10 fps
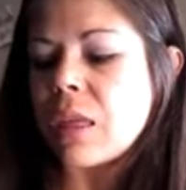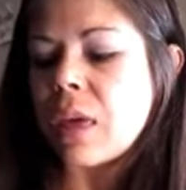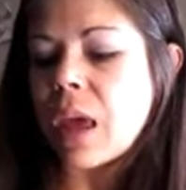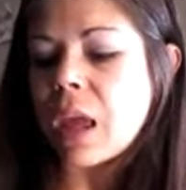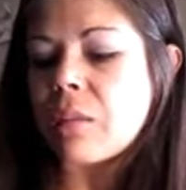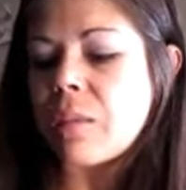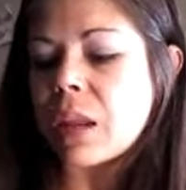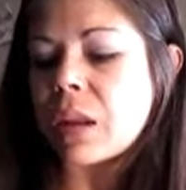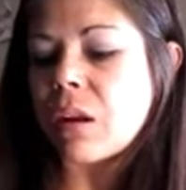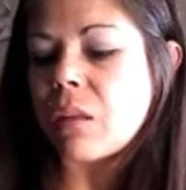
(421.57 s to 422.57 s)
They had a
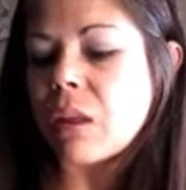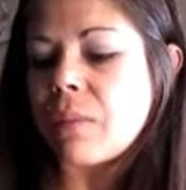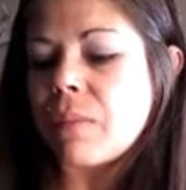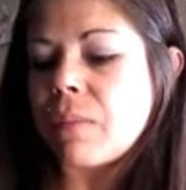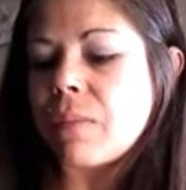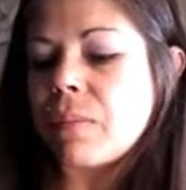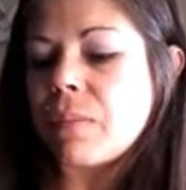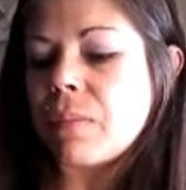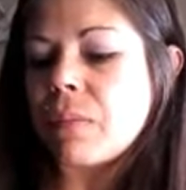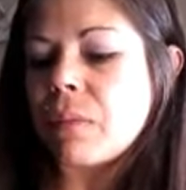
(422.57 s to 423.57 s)
band-aid on him.
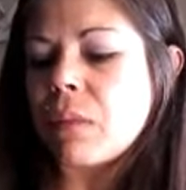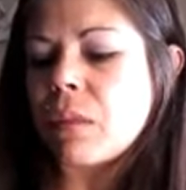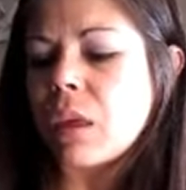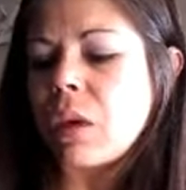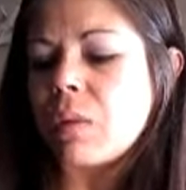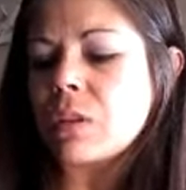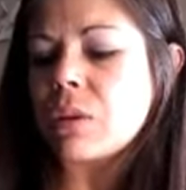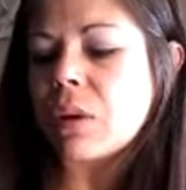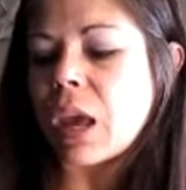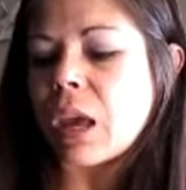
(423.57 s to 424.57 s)
He was
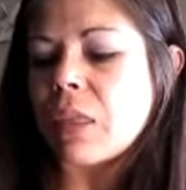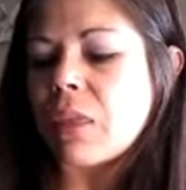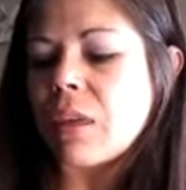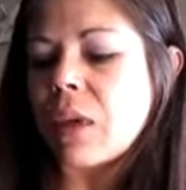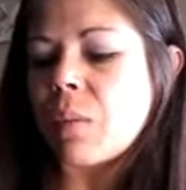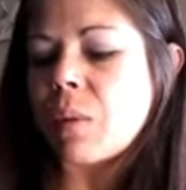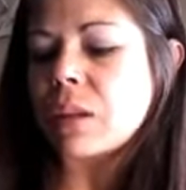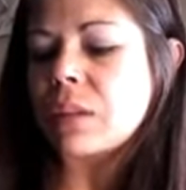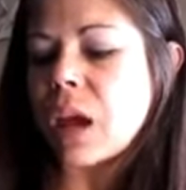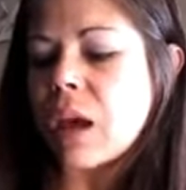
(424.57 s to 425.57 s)
okay. Then they
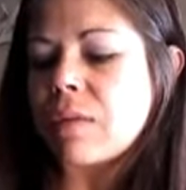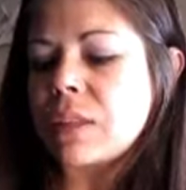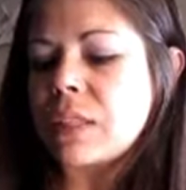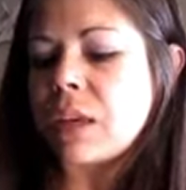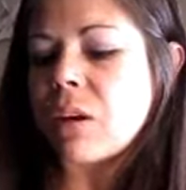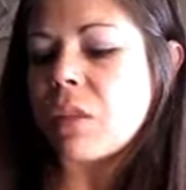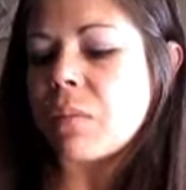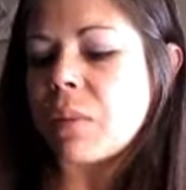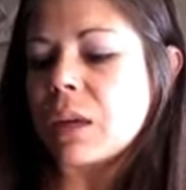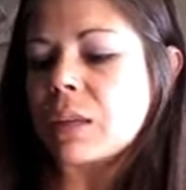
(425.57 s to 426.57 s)
went to have a seat on the
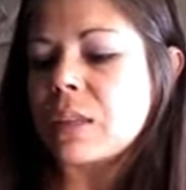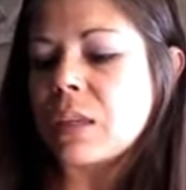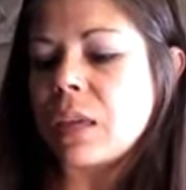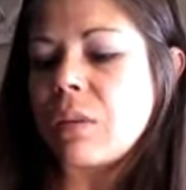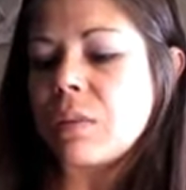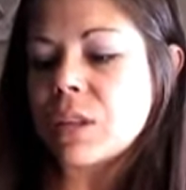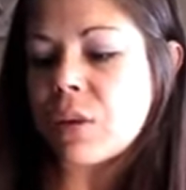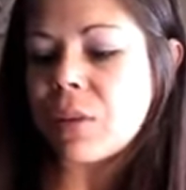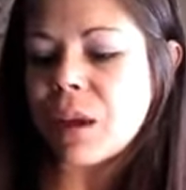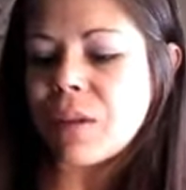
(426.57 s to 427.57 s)
bus. He was
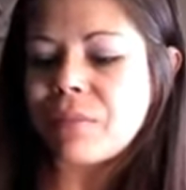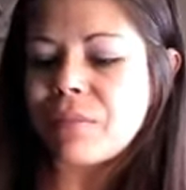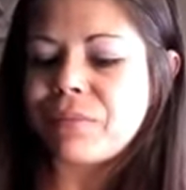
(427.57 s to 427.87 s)
okay.